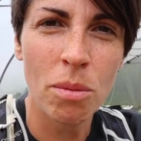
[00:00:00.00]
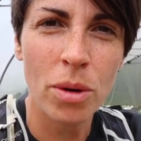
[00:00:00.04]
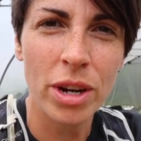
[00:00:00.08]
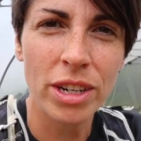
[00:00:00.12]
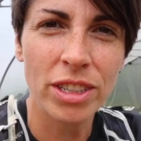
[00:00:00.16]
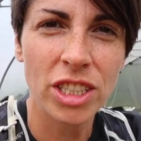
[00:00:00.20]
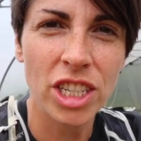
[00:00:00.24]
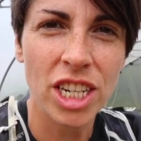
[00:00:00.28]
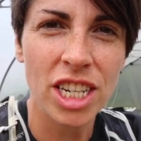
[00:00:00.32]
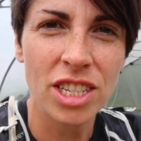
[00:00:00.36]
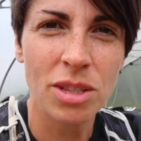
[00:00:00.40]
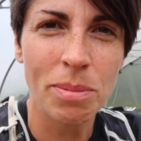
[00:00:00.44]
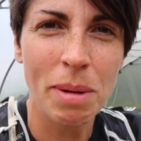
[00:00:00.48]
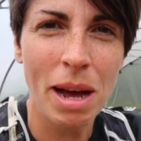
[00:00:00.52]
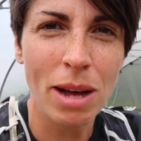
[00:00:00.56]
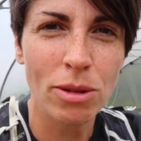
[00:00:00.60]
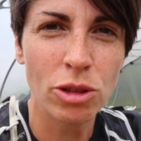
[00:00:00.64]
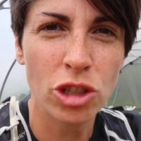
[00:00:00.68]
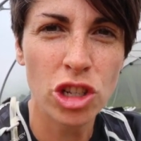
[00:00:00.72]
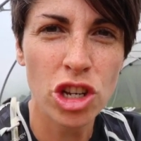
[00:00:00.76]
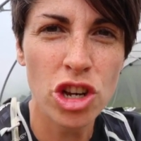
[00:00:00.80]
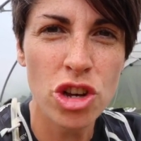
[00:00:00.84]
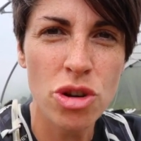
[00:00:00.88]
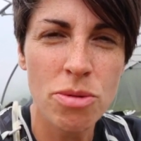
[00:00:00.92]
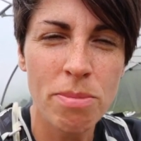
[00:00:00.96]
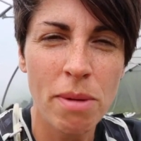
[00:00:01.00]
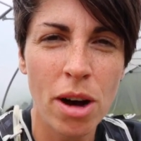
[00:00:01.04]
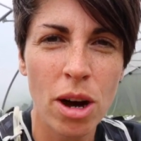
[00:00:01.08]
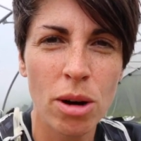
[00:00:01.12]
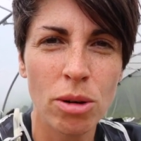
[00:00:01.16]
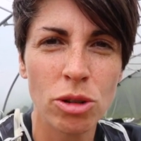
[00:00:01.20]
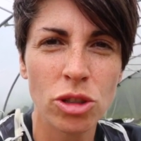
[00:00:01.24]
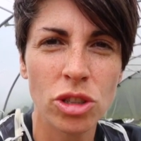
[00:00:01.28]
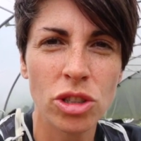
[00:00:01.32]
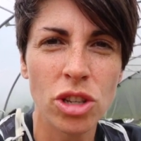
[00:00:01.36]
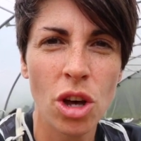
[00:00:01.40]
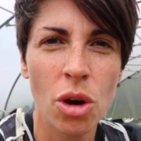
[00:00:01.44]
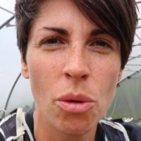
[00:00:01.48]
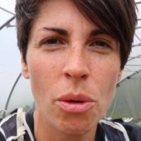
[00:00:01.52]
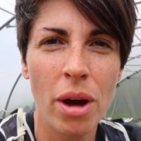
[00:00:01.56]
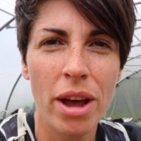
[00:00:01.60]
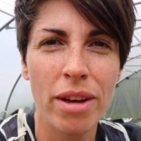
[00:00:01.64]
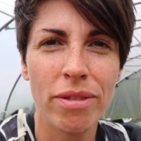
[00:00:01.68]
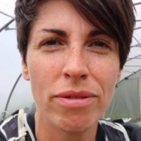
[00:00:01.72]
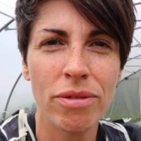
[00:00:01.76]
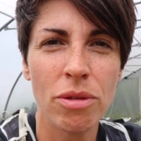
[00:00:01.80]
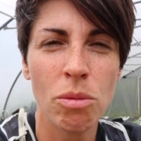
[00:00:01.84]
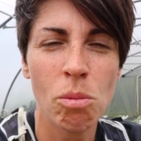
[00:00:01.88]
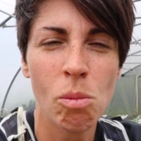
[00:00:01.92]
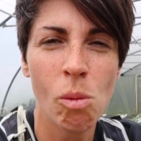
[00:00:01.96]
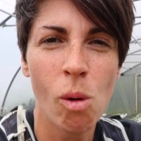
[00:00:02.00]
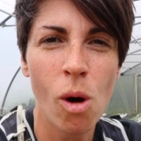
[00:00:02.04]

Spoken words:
which is about 2 miles away from